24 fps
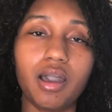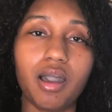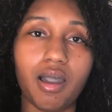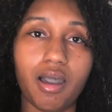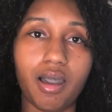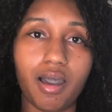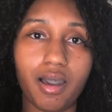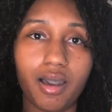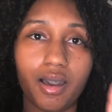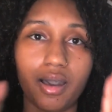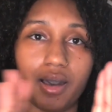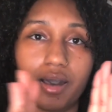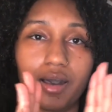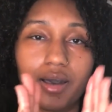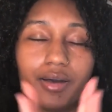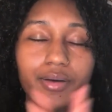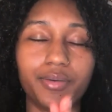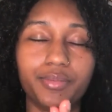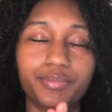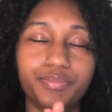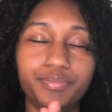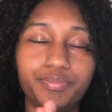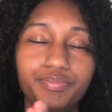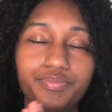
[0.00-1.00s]

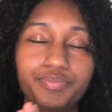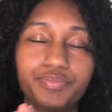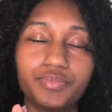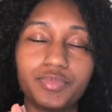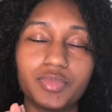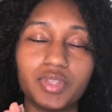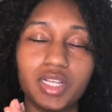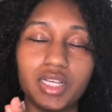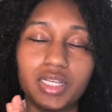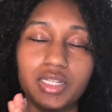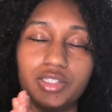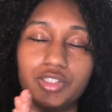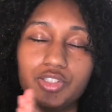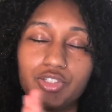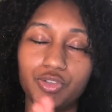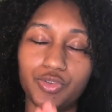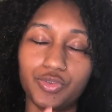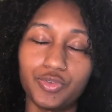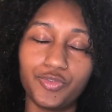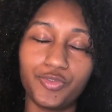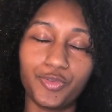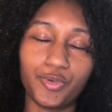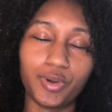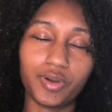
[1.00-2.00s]
June
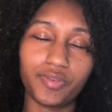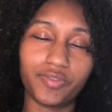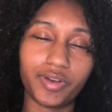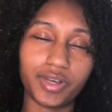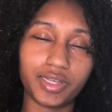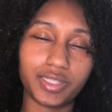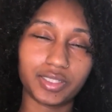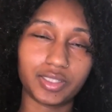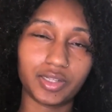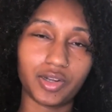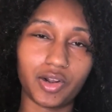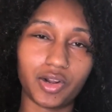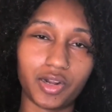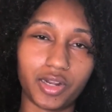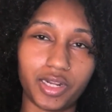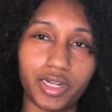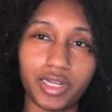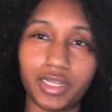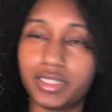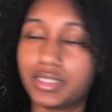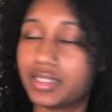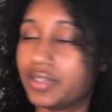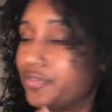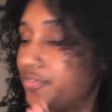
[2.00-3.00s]
4th I started. It
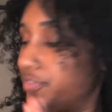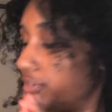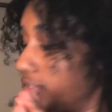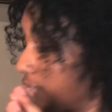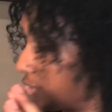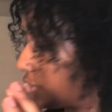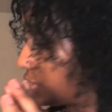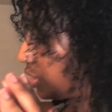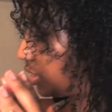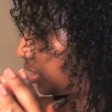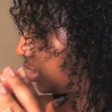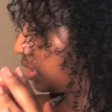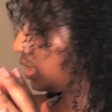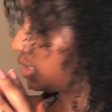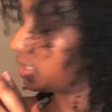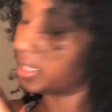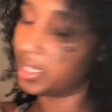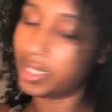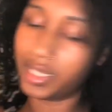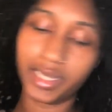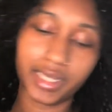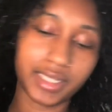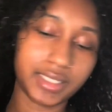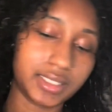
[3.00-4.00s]
is officially,
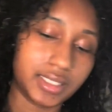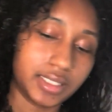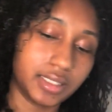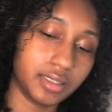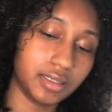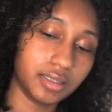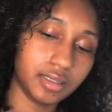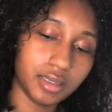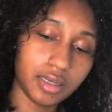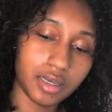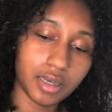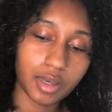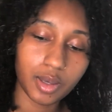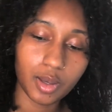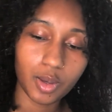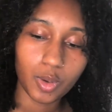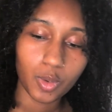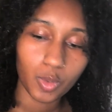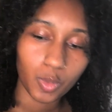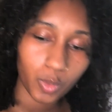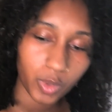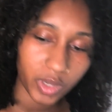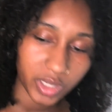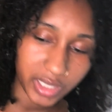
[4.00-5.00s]
Alexa,
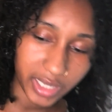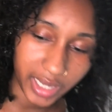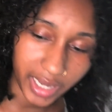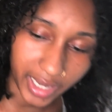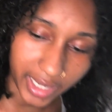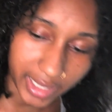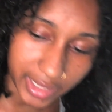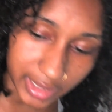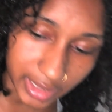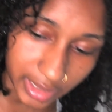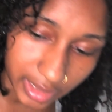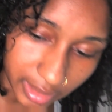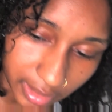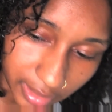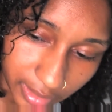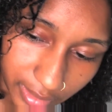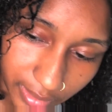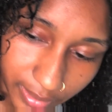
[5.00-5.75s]
what day is it?